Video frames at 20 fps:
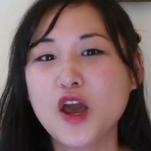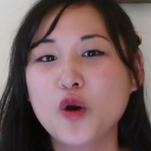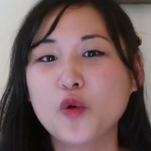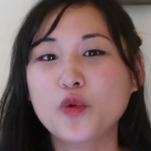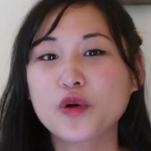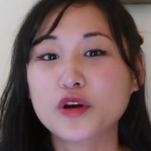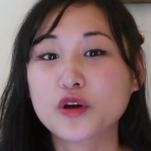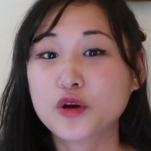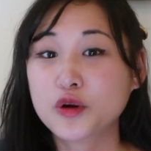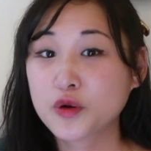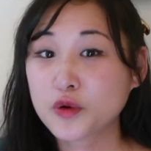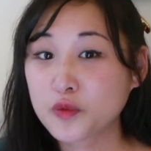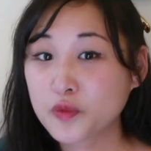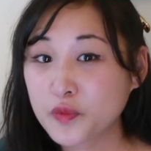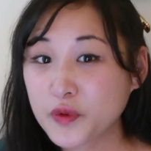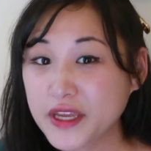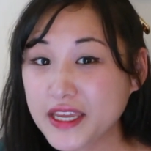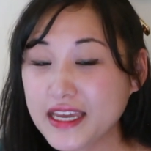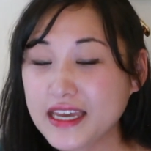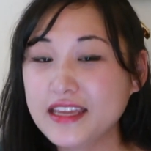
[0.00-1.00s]
where
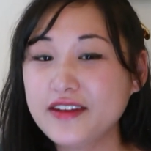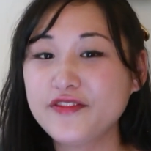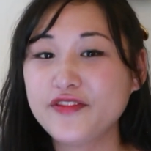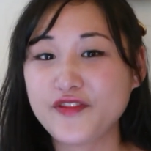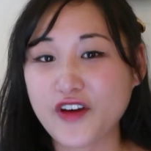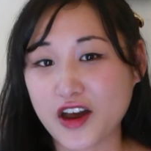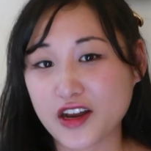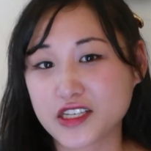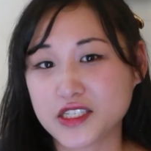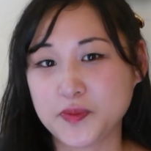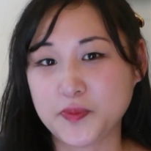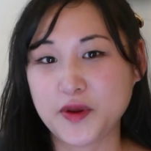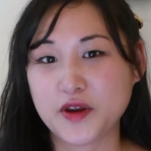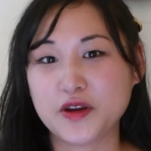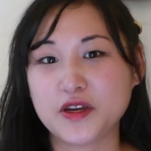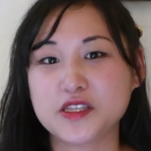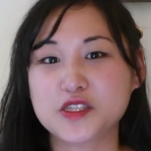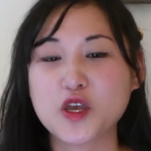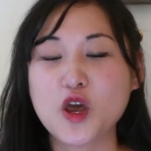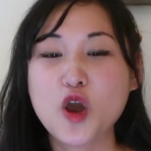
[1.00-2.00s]
Korean fox
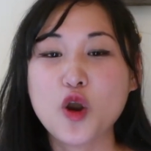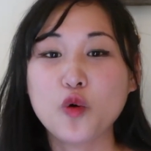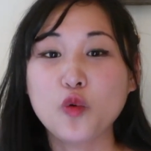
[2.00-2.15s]
spirits